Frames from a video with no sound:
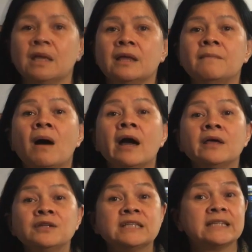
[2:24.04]
In my
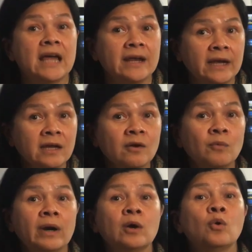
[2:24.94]
understanding,
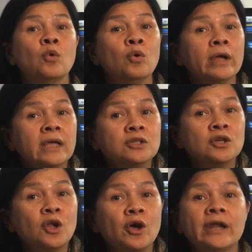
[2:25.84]
we are all here to
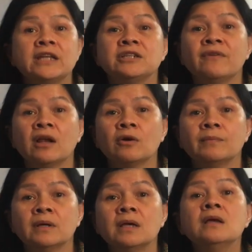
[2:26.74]
learn and develop,
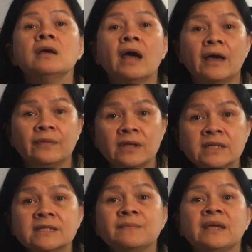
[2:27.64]
and
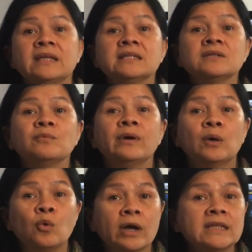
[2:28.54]
this means we
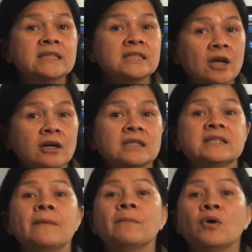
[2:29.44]
all get stuck at
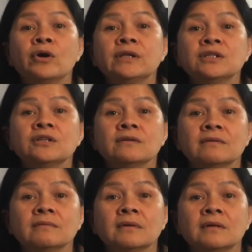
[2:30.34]
some point.
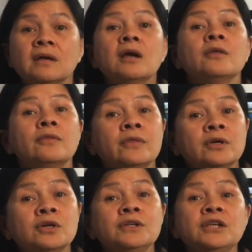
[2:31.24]
The
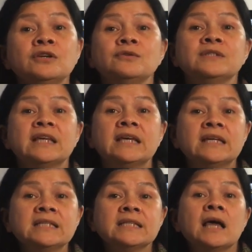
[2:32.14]
good news
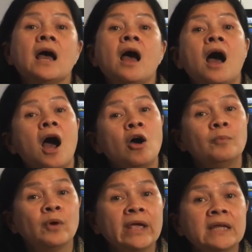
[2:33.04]
is our
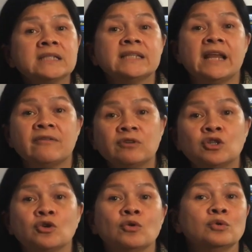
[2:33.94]
brain is never
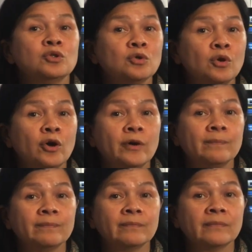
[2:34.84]
too old to learn,